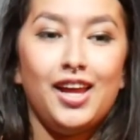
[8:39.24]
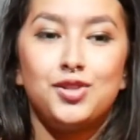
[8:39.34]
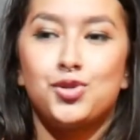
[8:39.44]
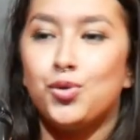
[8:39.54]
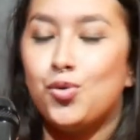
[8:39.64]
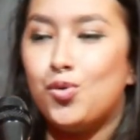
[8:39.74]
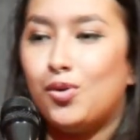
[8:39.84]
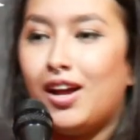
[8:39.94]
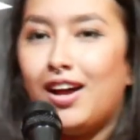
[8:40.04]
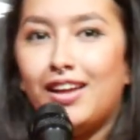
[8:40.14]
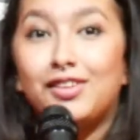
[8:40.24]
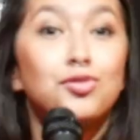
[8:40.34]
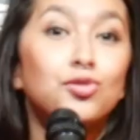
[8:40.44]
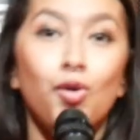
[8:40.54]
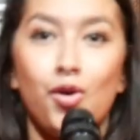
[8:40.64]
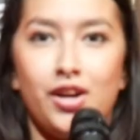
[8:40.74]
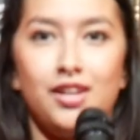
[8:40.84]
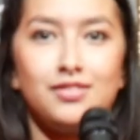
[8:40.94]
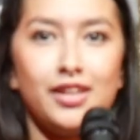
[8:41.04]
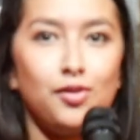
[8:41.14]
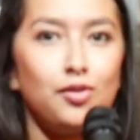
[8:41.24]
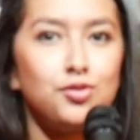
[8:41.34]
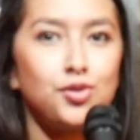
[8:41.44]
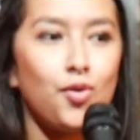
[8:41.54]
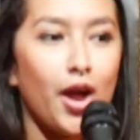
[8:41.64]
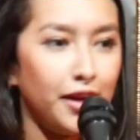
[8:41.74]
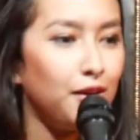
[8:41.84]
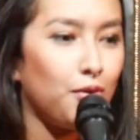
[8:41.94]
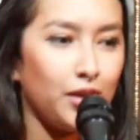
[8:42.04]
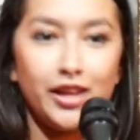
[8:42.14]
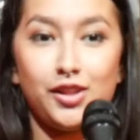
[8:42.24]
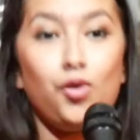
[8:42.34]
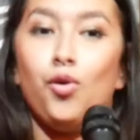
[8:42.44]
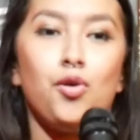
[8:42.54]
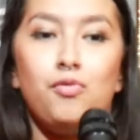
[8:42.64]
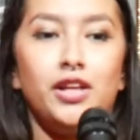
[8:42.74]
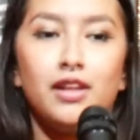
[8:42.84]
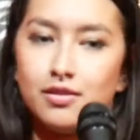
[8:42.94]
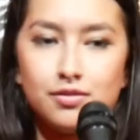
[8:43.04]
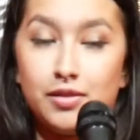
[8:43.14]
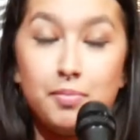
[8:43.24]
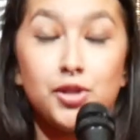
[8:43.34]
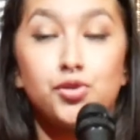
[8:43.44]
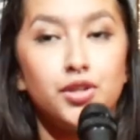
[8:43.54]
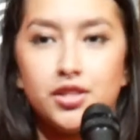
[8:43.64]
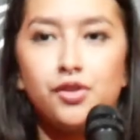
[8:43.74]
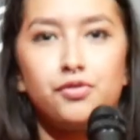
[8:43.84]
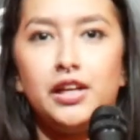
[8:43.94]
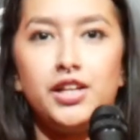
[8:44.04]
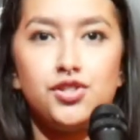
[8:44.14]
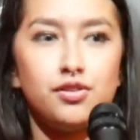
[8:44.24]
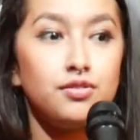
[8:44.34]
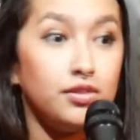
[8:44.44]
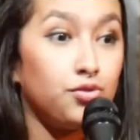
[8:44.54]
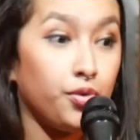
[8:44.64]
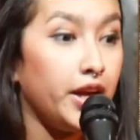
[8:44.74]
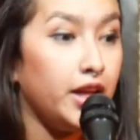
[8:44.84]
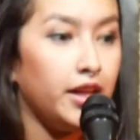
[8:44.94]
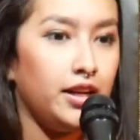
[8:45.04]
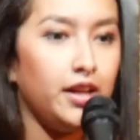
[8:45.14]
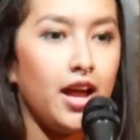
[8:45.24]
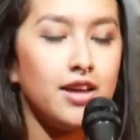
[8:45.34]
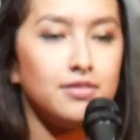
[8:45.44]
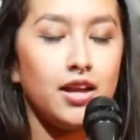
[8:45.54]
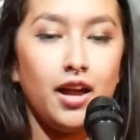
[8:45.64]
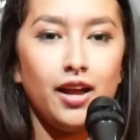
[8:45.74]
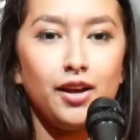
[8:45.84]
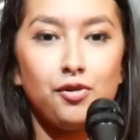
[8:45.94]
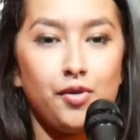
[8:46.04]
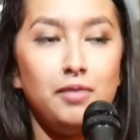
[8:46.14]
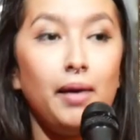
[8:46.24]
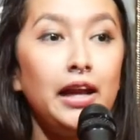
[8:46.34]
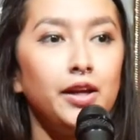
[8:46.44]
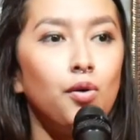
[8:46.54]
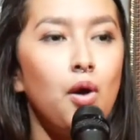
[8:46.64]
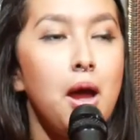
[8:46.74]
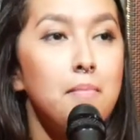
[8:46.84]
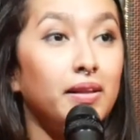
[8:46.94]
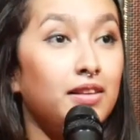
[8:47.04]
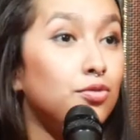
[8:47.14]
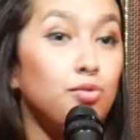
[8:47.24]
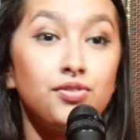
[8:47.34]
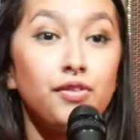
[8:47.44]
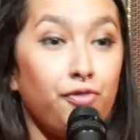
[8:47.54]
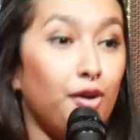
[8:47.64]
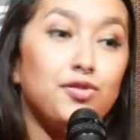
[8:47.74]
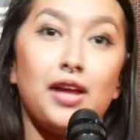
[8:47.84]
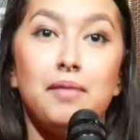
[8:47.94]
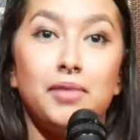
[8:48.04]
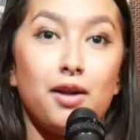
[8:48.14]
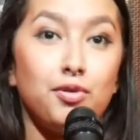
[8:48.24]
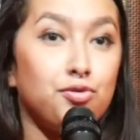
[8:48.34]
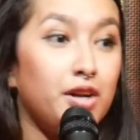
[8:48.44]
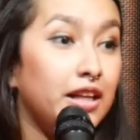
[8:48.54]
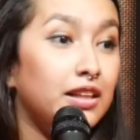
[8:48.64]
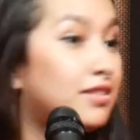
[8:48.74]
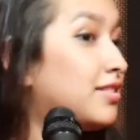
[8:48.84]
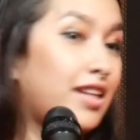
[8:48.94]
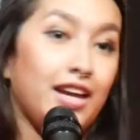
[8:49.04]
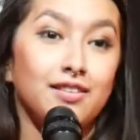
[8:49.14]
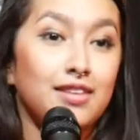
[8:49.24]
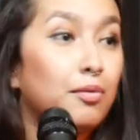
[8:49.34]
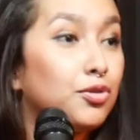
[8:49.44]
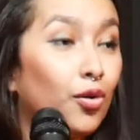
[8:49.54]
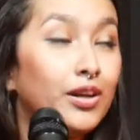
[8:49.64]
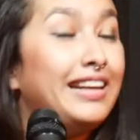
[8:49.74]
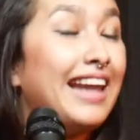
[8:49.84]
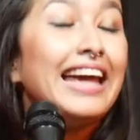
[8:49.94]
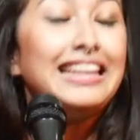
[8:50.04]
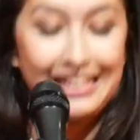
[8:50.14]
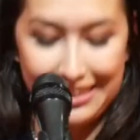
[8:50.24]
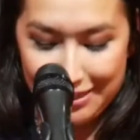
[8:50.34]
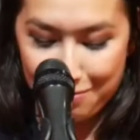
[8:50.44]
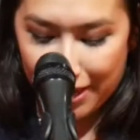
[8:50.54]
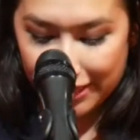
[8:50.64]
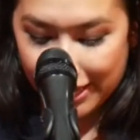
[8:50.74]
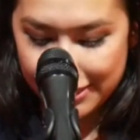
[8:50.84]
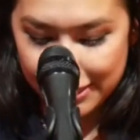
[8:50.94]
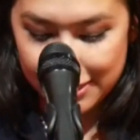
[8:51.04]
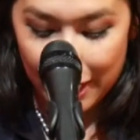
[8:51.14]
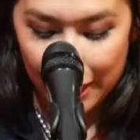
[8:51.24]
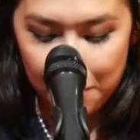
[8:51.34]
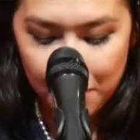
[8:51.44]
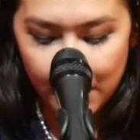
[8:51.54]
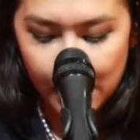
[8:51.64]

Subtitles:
through the stories, and also I know, like, the core of it, as the majority of religions, is great and it has great value. But this was the first time that I was reading these things. I was only 19 back at the time,